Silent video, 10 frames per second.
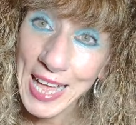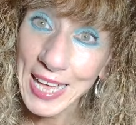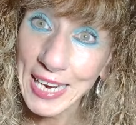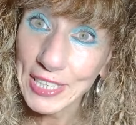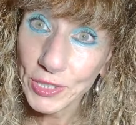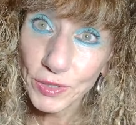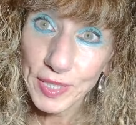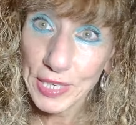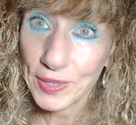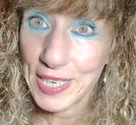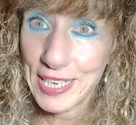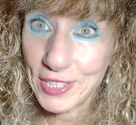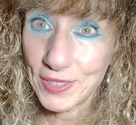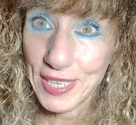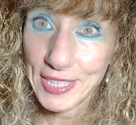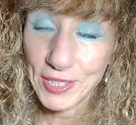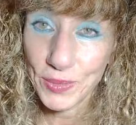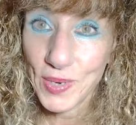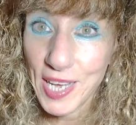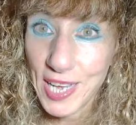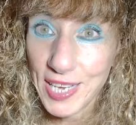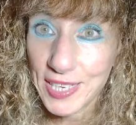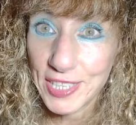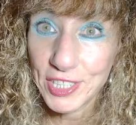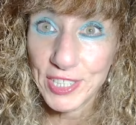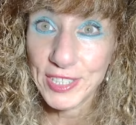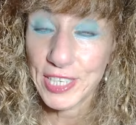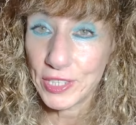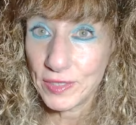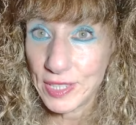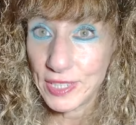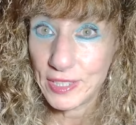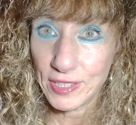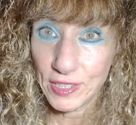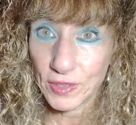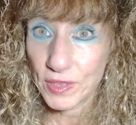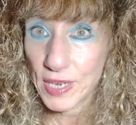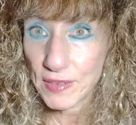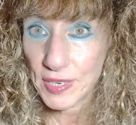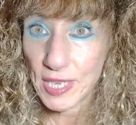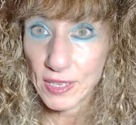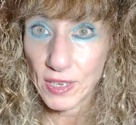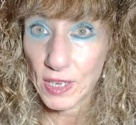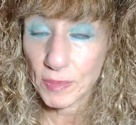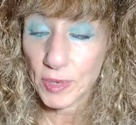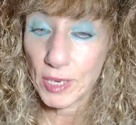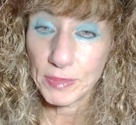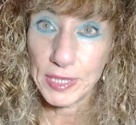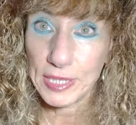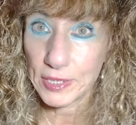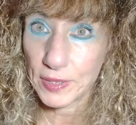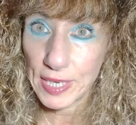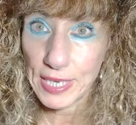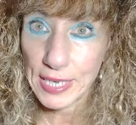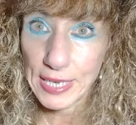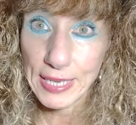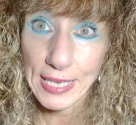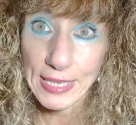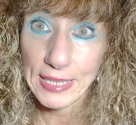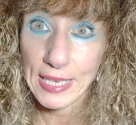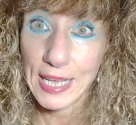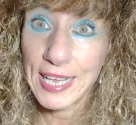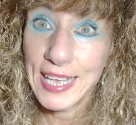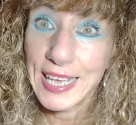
And I told her I only had 2 glasses of wine. And she said, you have an alcohol problem. You need to go to AA, la, la, la.